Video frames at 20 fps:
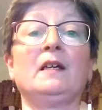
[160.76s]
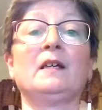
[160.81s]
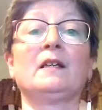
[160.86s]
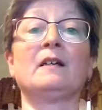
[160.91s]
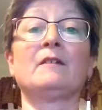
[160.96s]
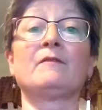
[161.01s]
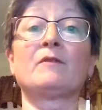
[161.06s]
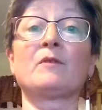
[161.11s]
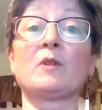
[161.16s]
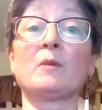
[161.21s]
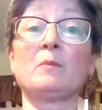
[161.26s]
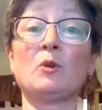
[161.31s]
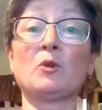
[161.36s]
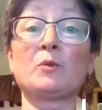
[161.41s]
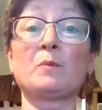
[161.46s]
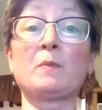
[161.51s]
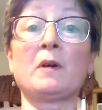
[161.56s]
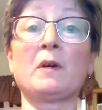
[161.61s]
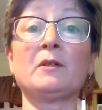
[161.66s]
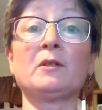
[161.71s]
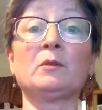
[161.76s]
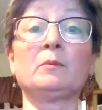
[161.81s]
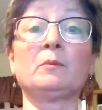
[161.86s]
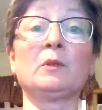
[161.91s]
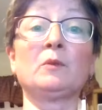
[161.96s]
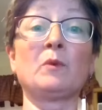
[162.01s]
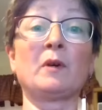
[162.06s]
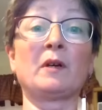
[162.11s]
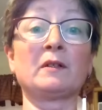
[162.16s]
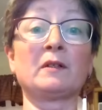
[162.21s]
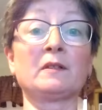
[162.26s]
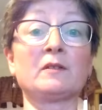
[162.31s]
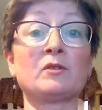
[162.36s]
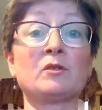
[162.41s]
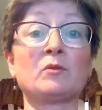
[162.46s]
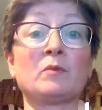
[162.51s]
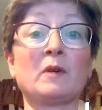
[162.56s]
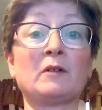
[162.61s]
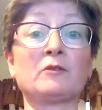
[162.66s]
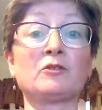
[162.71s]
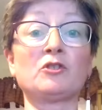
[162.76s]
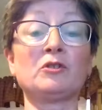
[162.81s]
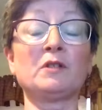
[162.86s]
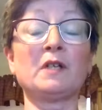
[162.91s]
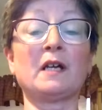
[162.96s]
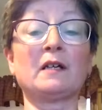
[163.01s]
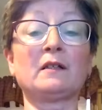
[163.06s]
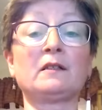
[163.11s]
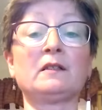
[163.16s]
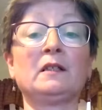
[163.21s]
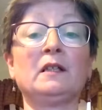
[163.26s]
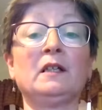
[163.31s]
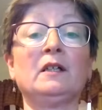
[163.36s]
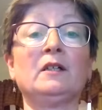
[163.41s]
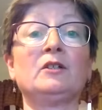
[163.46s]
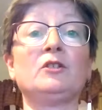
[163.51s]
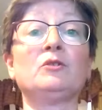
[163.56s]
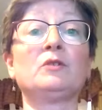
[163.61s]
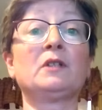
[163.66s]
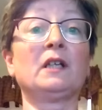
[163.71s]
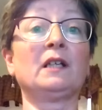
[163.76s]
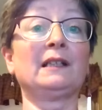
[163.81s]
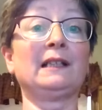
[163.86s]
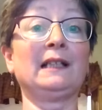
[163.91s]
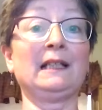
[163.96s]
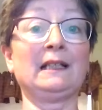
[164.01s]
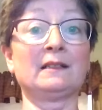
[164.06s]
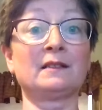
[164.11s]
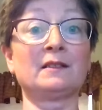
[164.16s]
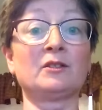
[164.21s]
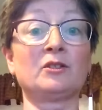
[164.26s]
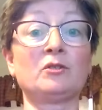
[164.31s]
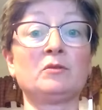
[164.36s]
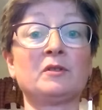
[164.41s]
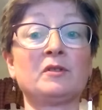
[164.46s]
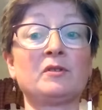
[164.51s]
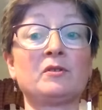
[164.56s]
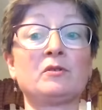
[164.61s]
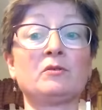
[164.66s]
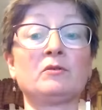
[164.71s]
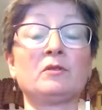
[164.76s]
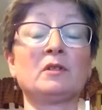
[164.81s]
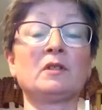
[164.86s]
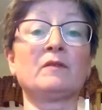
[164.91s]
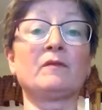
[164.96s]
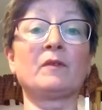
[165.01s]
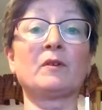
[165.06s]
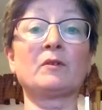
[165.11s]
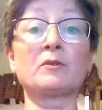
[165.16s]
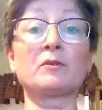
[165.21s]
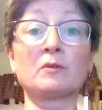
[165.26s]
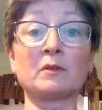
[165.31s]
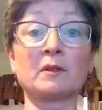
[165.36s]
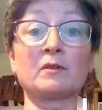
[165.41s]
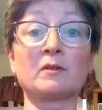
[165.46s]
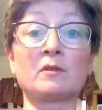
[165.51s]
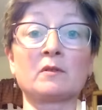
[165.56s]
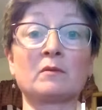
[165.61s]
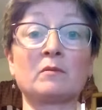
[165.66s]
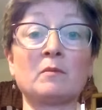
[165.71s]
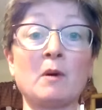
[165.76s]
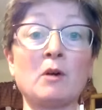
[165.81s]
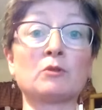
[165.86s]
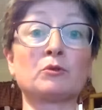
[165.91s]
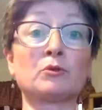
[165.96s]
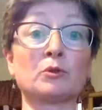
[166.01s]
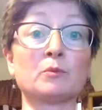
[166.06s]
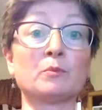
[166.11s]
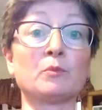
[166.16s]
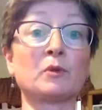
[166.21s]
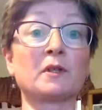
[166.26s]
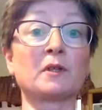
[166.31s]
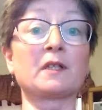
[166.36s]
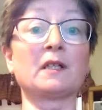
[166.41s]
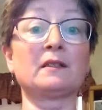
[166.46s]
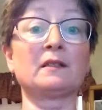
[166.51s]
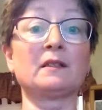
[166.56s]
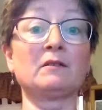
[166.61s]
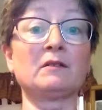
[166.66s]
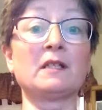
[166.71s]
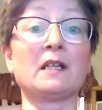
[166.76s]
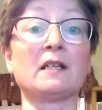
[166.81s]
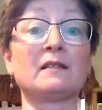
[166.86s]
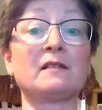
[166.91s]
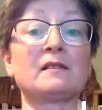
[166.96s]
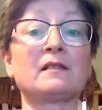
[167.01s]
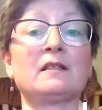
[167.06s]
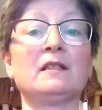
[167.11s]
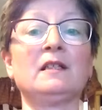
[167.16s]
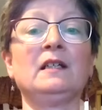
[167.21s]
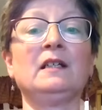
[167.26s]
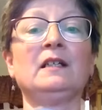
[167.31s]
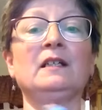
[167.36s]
Now, for the most part, you'll be wearing this around your neck. You can hand it to a student if they're doing small group work at their desk.